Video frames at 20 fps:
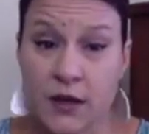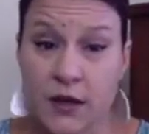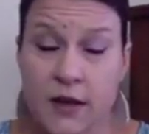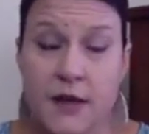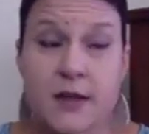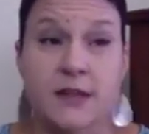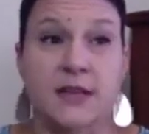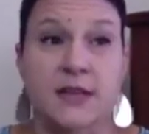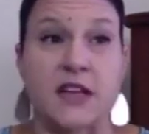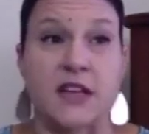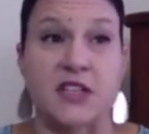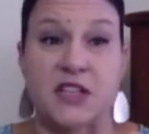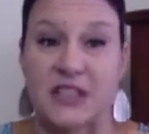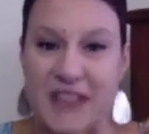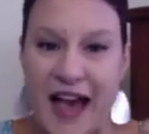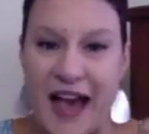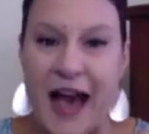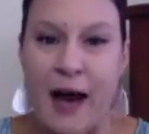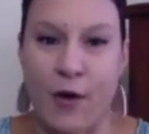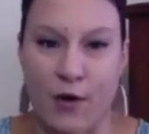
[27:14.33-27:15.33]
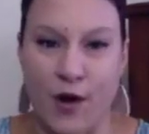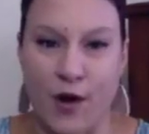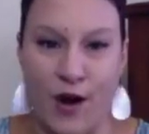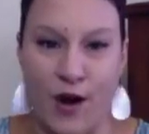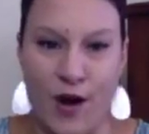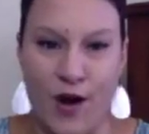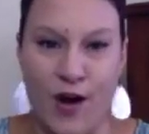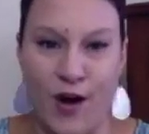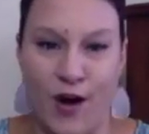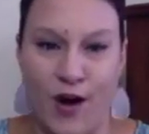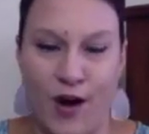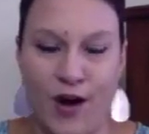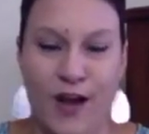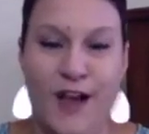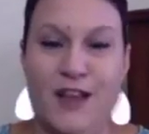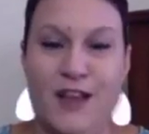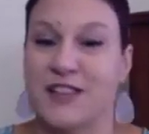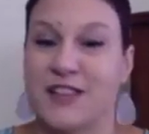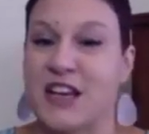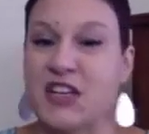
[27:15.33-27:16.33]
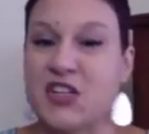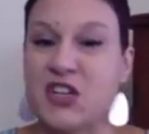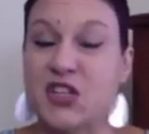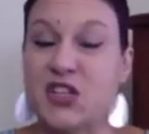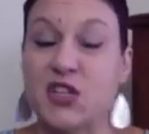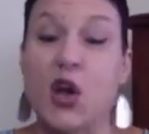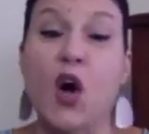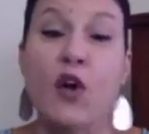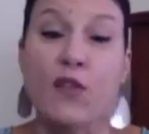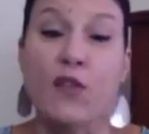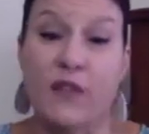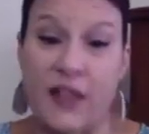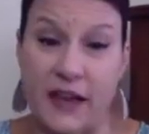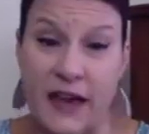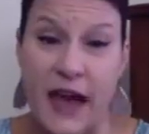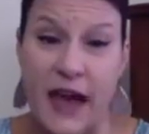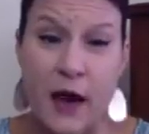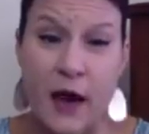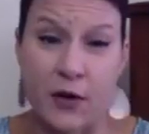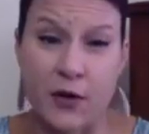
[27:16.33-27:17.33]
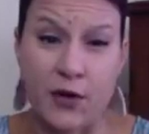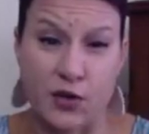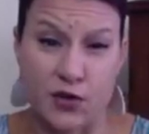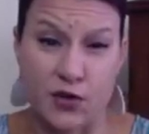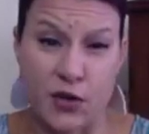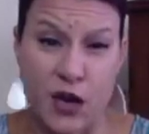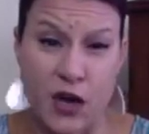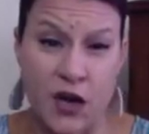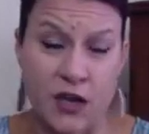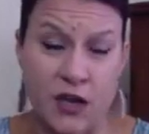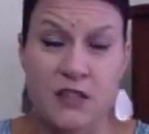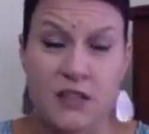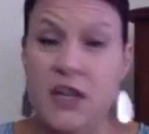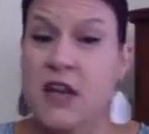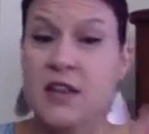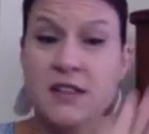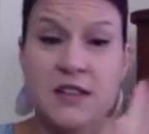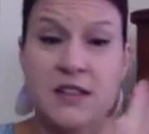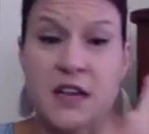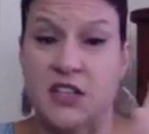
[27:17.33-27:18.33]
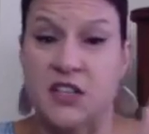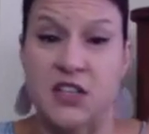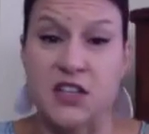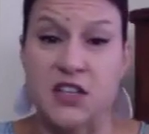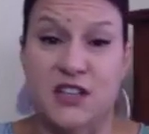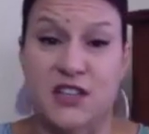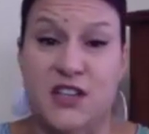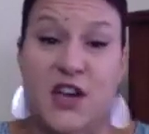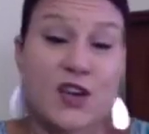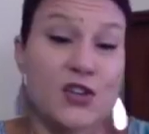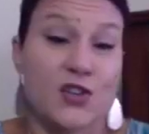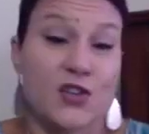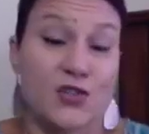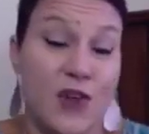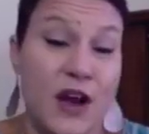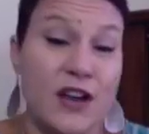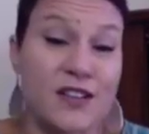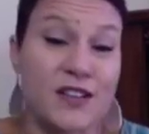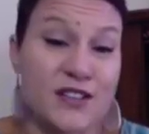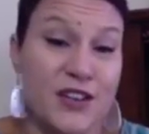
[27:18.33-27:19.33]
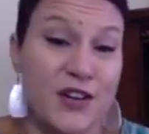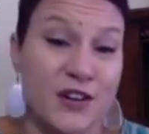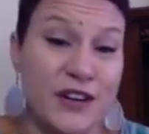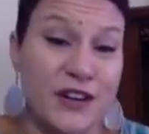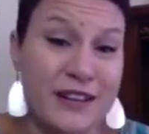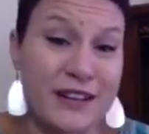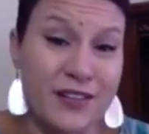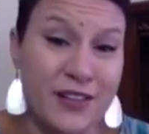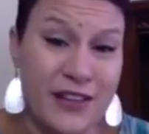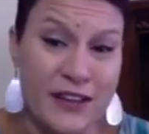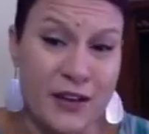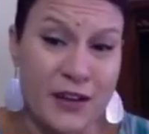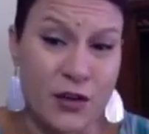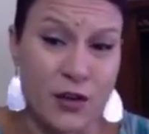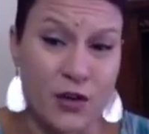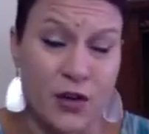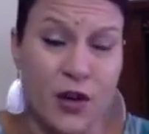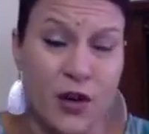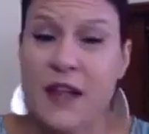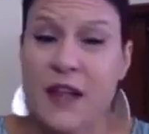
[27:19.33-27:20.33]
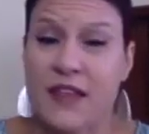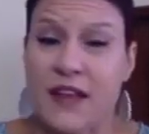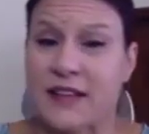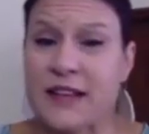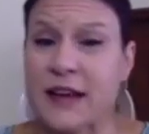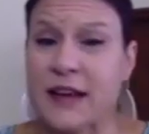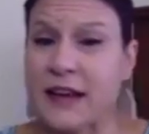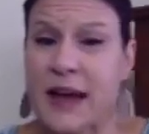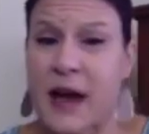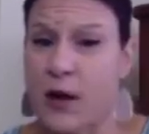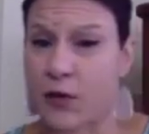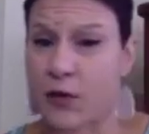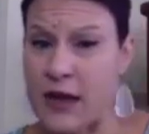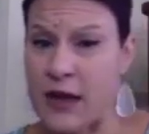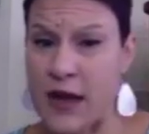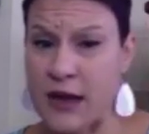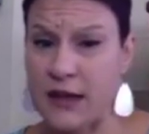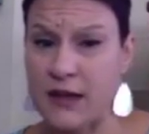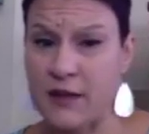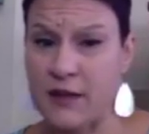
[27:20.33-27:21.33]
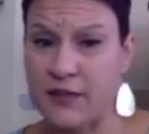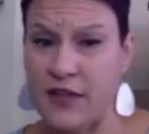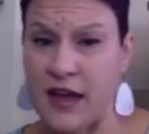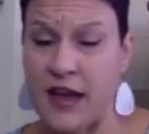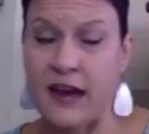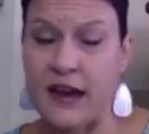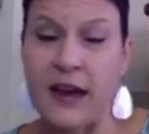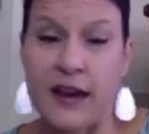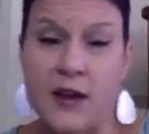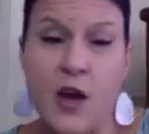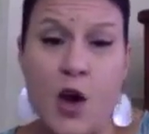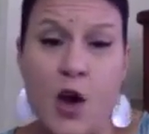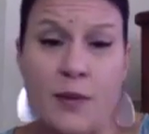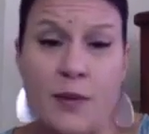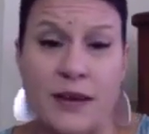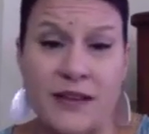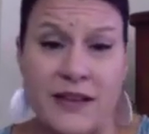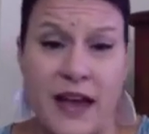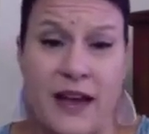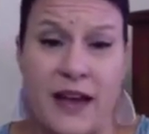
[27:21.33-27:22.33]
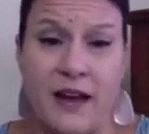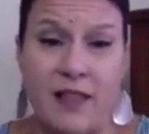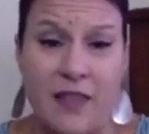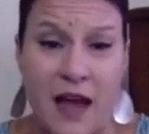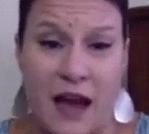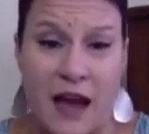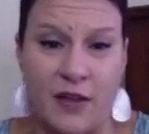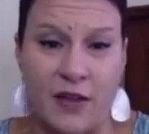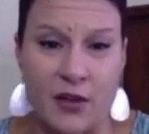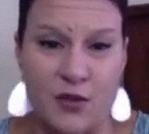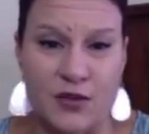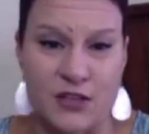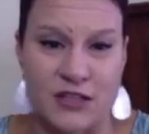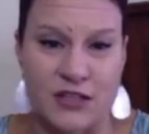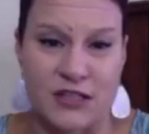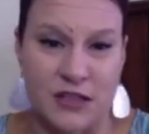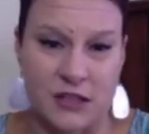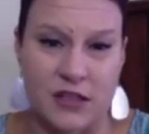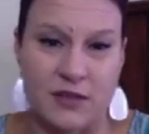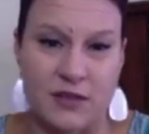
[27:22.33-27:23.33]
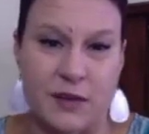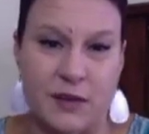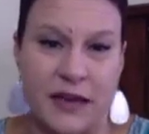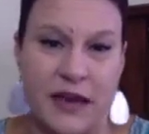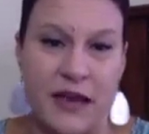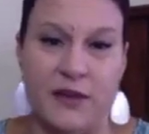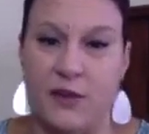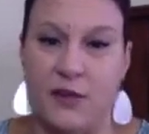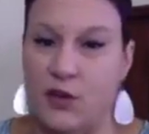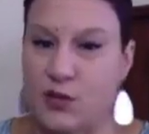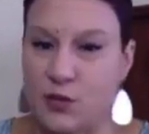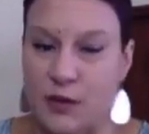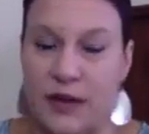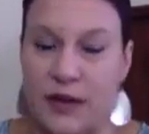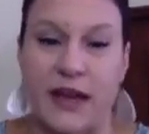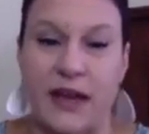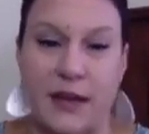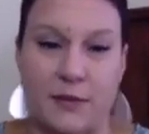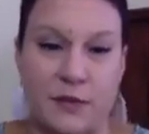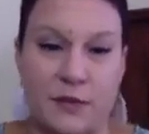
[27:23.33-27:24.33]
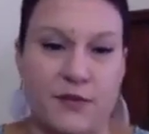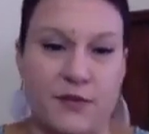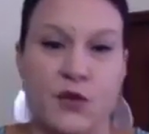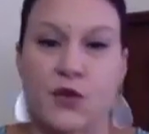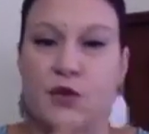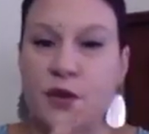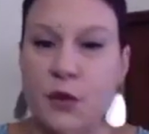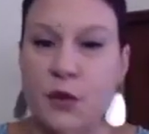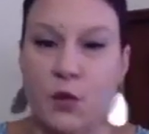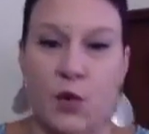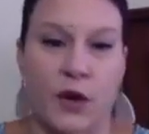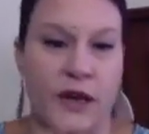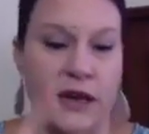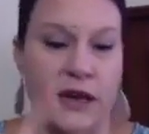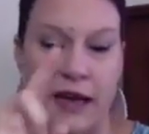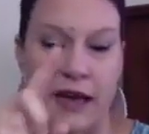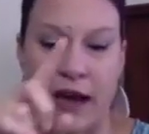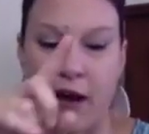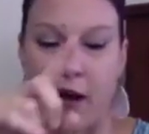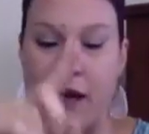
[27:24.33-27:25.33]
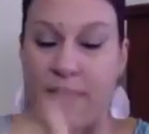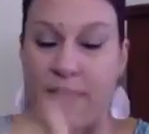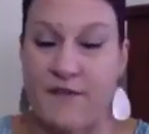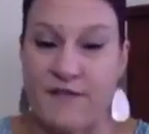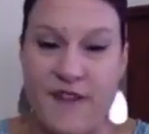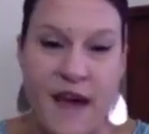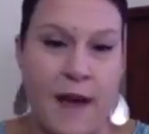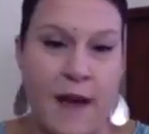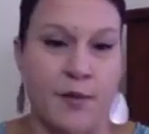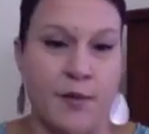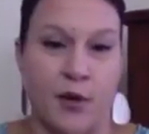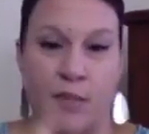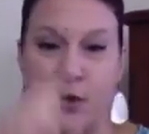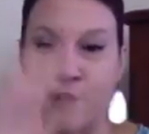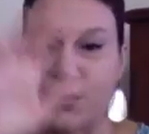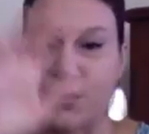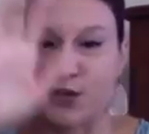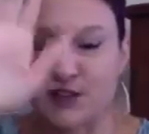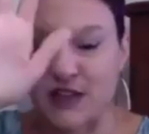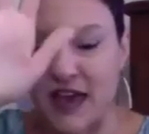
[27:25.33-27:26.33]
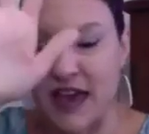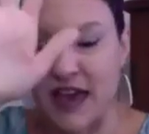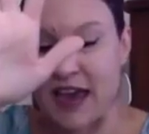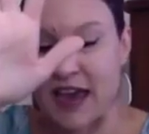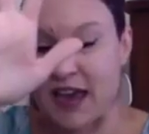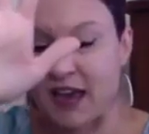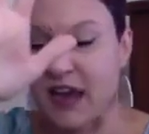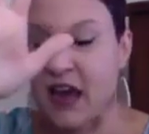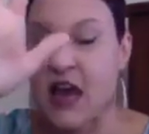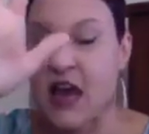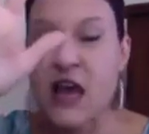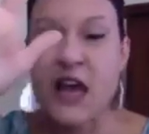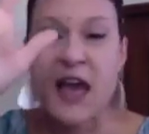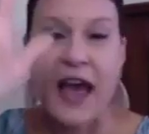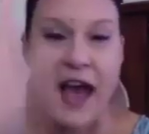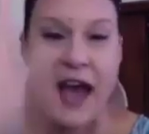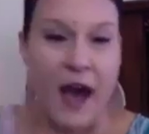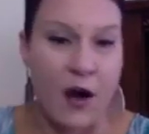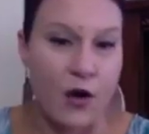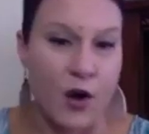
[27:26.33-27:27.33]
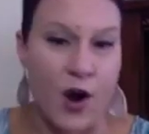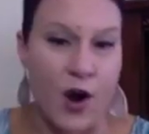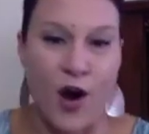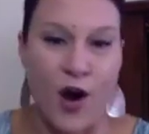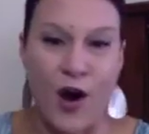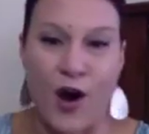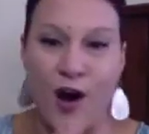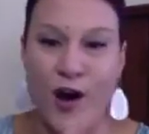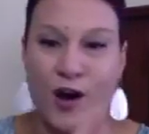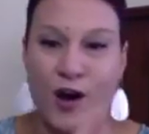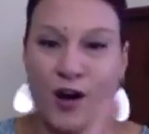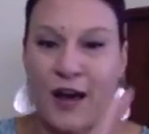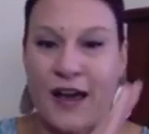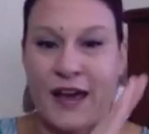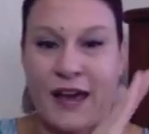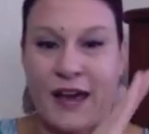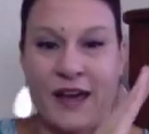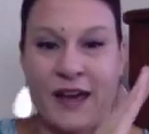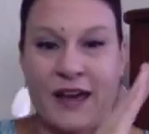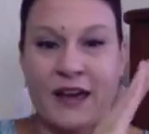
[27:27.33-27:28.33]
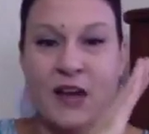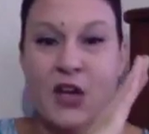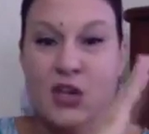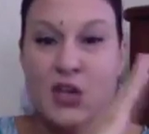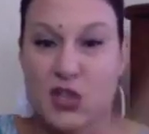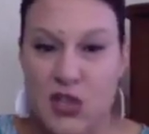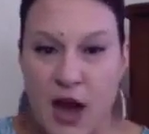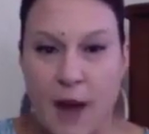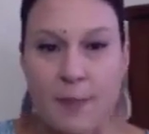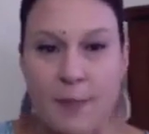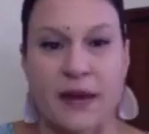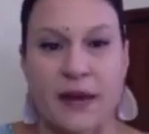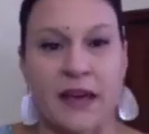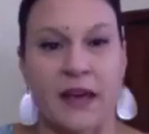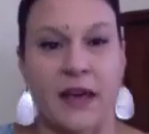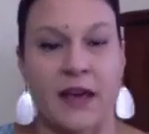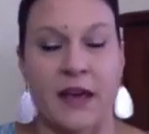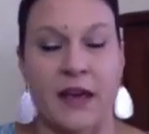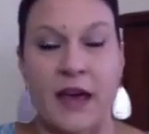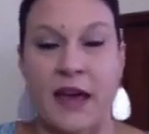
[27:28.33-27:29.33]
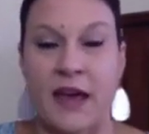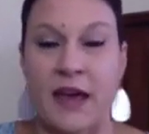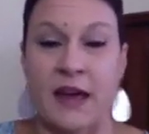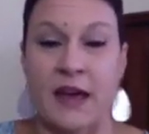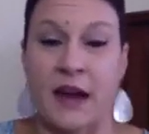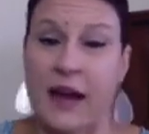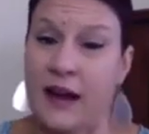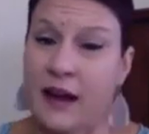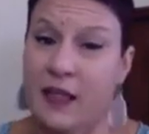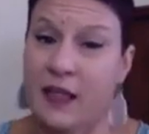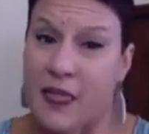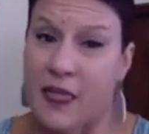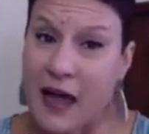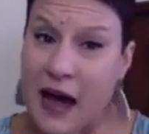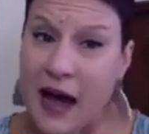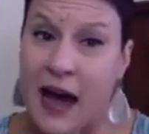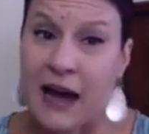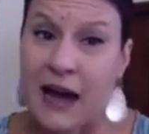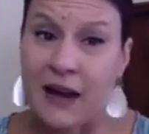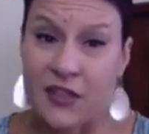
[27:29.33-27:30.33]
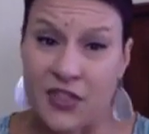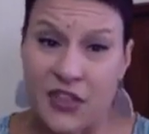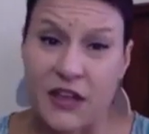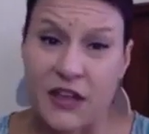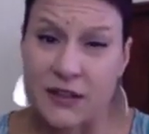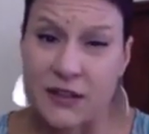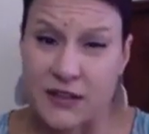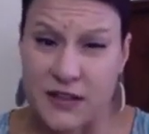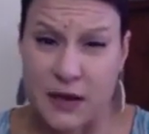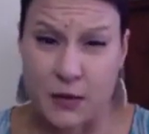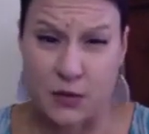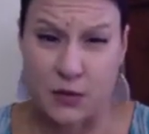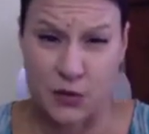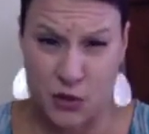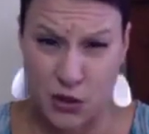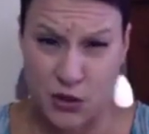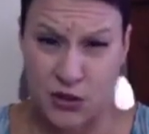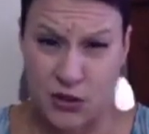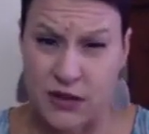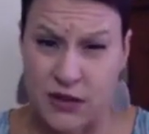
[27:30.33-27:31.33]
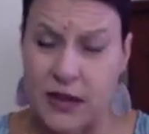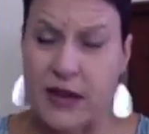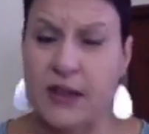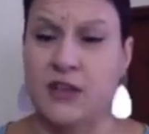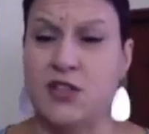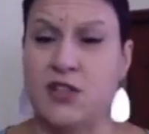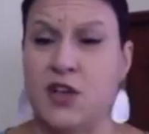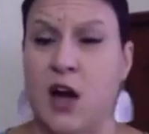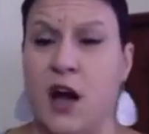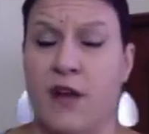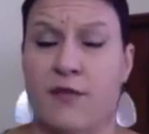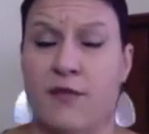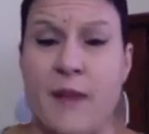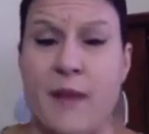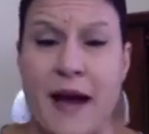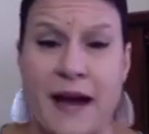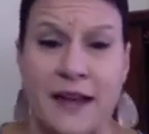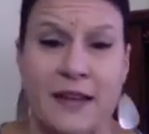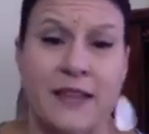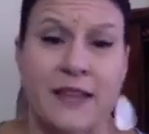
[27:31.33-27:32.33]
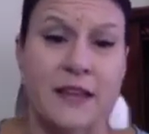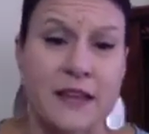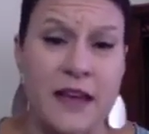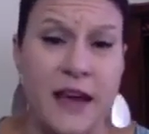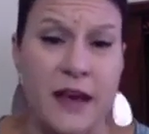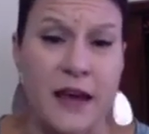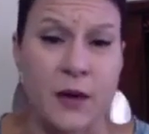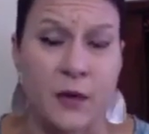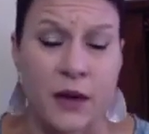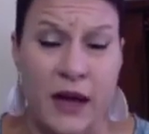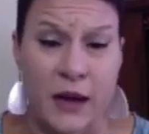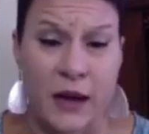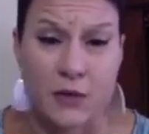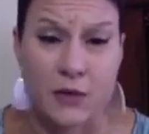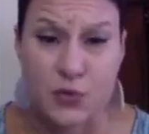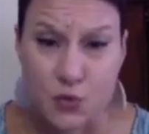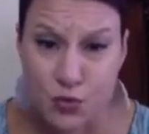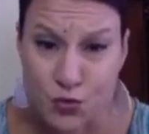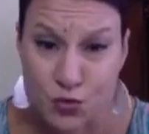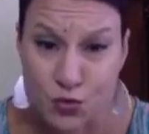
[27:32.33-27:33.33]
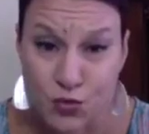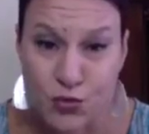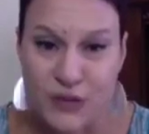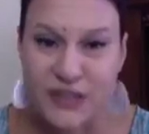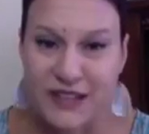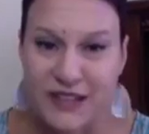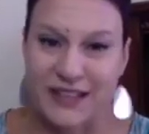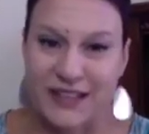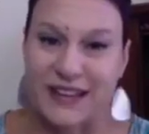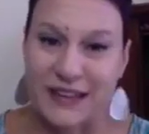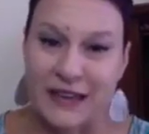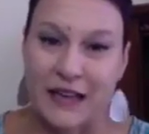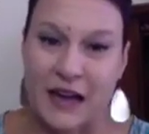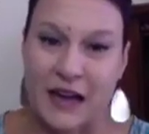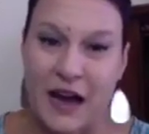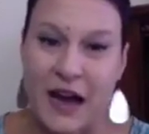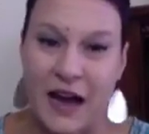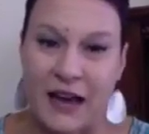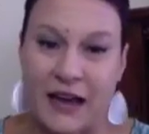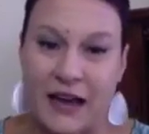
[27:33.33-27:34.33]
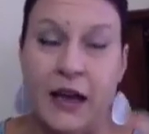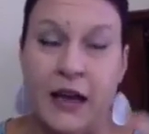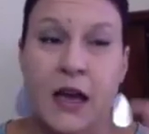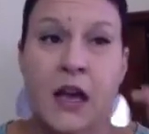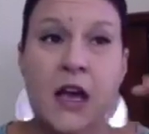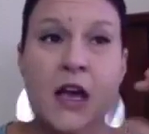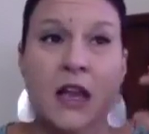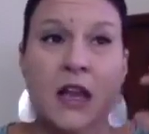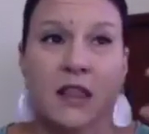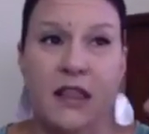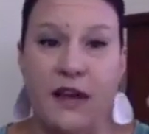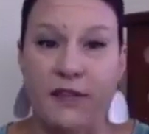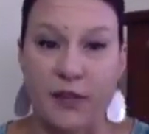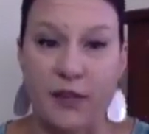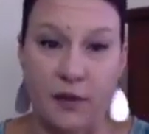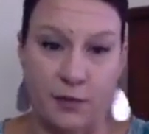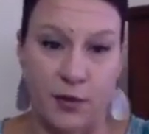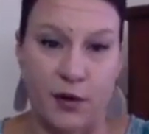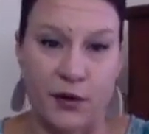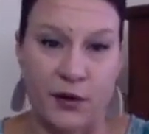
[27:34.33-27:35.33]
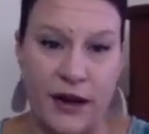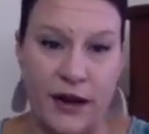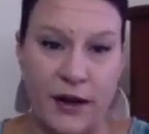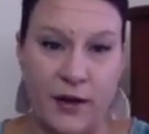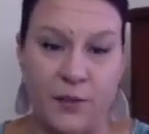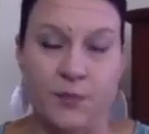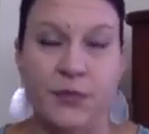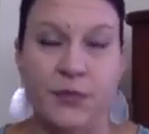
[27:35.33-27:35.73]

such as alcohol, such as over-the-counter drugs, such as drugs that are illegal. That's not counting any of that. And I know, because I had a lot of those addictive behaviors when it came to food and working out and fat burners and alcohol and shopping. And I had a lot of things that took the edge off back in the day when I was really in a high level of burnout.